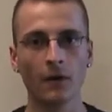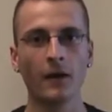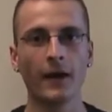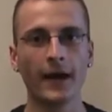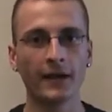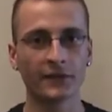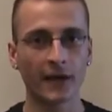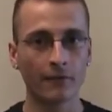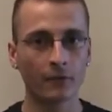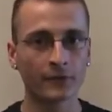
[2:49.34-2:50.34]
and
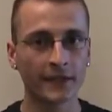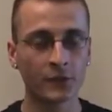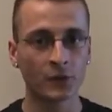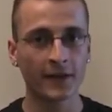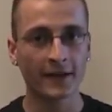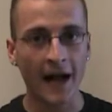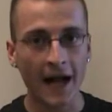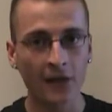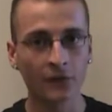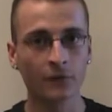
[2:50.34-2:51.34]
someone that you can
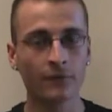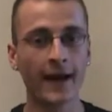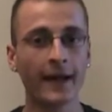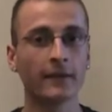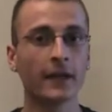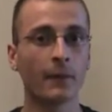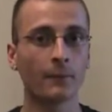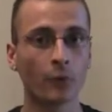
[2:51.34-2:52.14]
ask when a